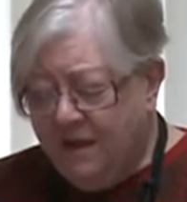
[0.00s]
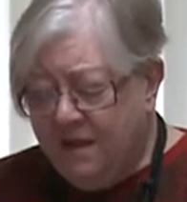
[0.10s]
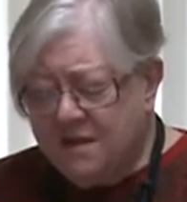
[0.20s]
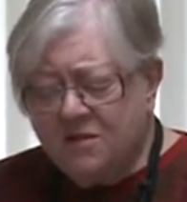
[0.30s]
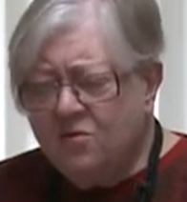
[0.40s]

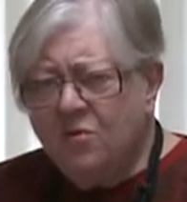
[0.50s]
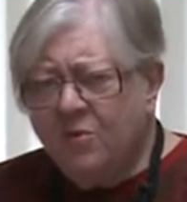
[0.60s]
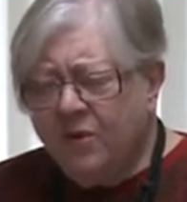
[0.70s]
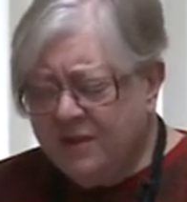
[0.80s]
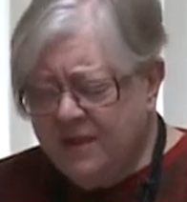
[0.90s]

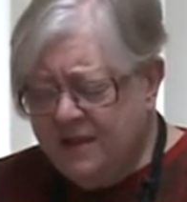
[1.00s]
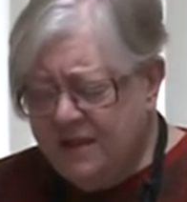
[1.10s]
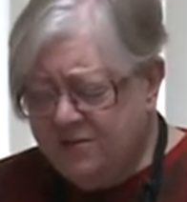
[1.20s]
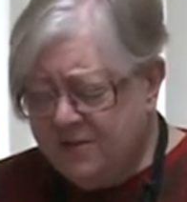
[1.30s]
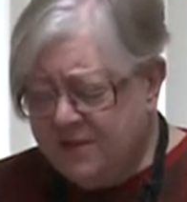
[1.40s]
Schoolwork didn't
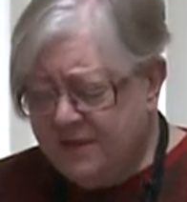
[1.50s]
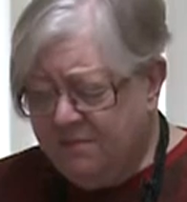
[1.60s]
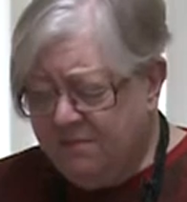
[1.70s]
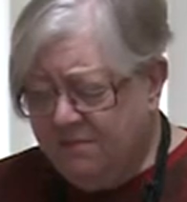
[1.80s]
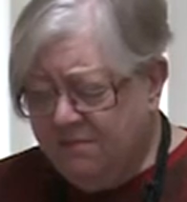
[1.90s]
interest
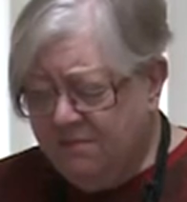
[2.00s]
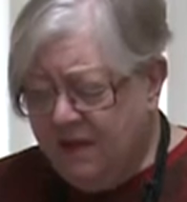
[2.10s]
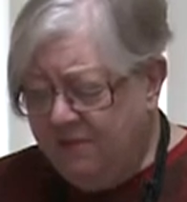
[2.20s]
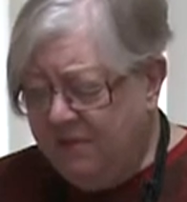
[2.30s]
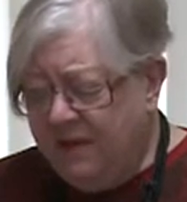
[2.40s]
him,
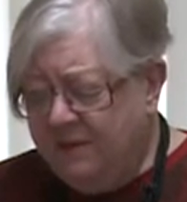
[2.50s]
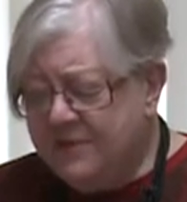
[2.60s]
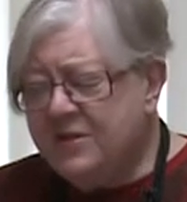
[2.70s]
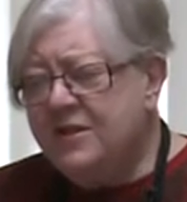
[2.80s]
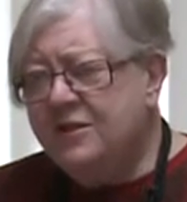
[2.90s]
but he
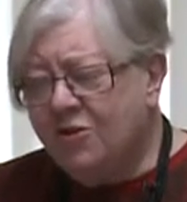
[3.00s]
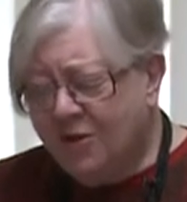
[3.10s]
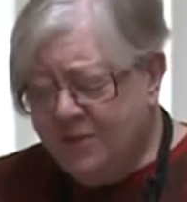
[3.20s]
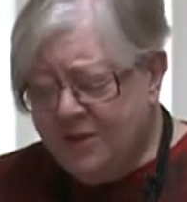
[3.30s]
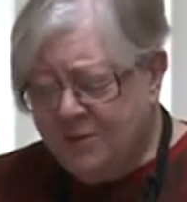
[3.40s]
was
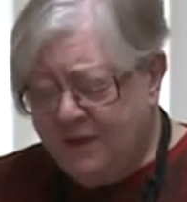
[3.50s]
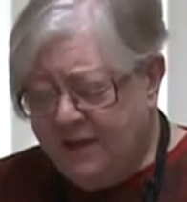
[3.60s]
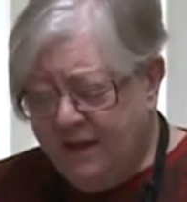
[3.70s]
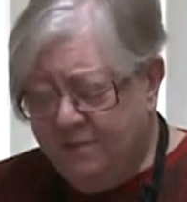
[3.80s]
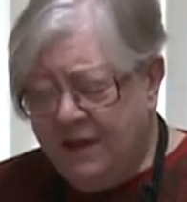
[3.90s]
determined to
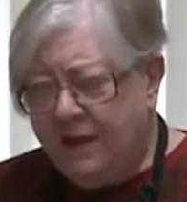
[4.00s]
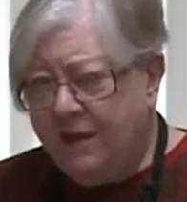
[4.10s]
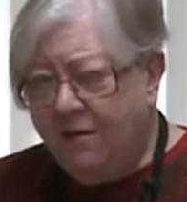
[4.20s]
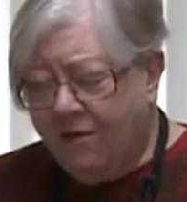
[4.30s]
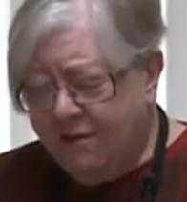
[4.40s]
become
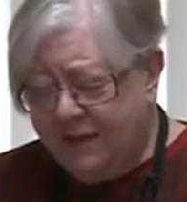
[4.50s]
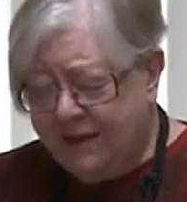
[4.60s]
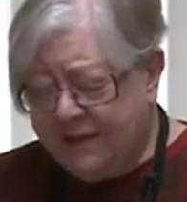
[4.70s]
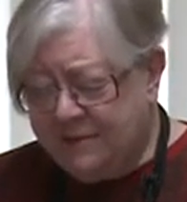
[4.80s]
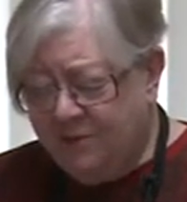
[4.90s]
an Arctic
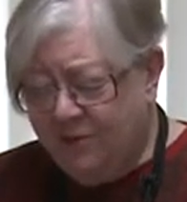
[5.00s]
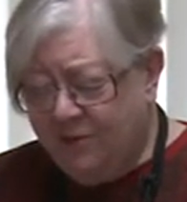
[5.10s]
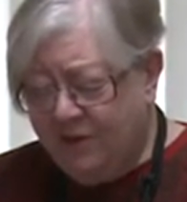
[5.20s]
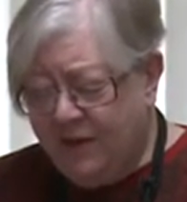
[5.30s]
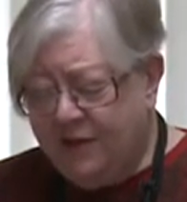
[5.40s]

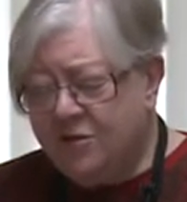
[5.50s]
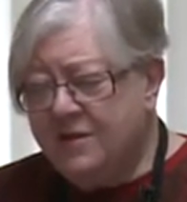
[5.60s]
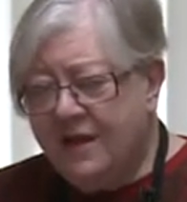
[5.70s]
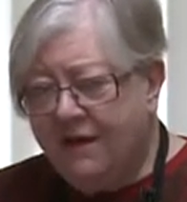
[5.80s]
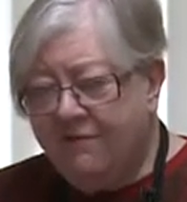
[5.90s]
explorer and to
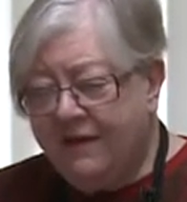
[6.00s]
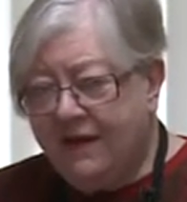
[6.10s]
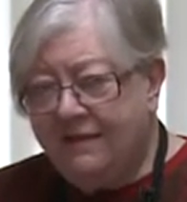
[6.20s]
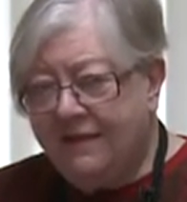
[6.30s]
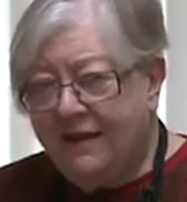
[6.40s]

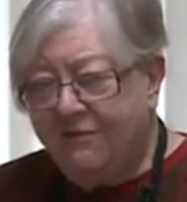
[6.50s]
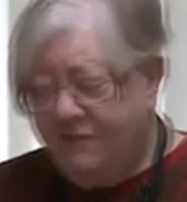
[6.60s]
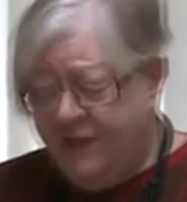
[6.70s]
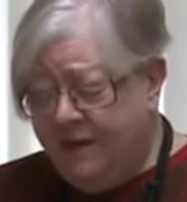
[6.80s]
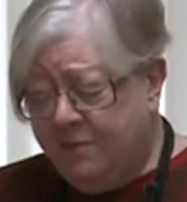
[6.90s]
navigate that
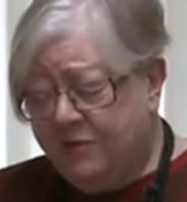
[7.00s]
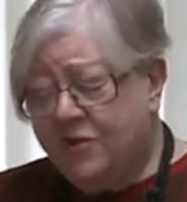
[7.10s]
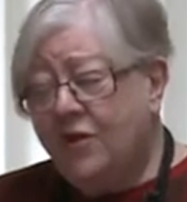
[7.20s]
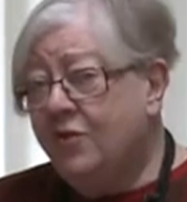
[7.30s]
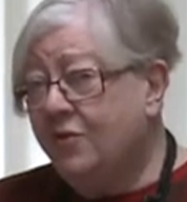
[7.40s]
fabled
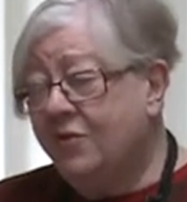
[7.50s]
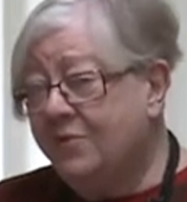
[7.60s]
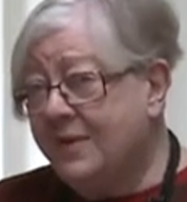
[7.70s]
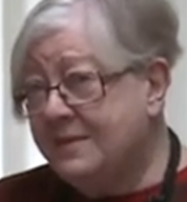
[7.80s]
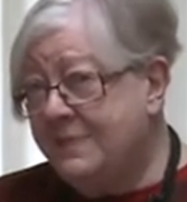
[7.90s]

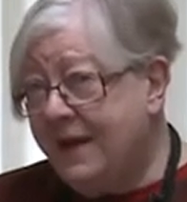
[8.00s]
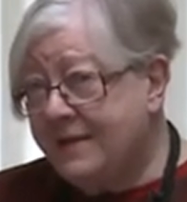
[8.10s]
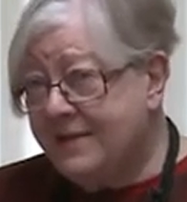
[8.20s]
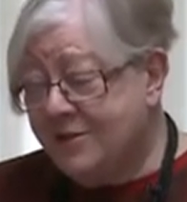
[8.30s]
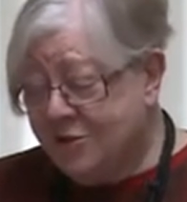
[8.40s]
Northwest
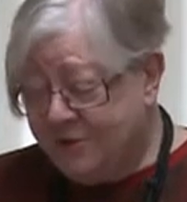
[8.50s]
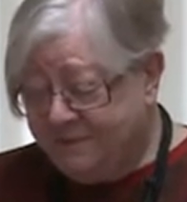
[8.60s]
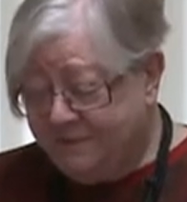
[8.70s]
Passage.